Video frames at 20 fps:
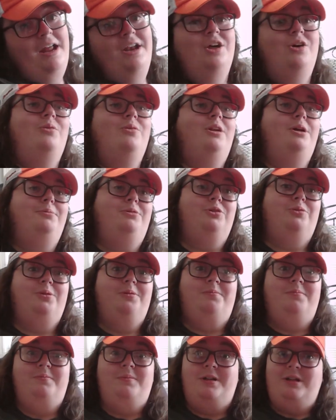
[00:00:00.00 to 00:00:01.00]
know what I'm
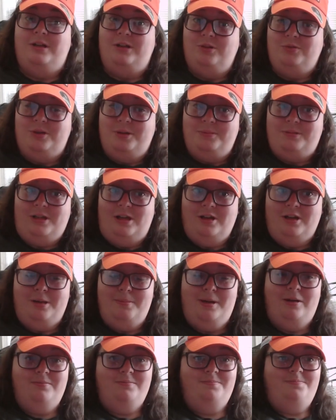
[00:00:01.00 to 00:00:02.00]
doing, and I know what I'm talking
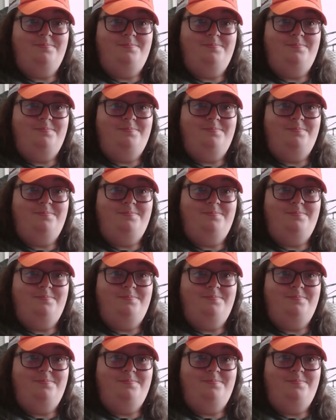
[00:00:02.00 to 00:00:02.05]
about.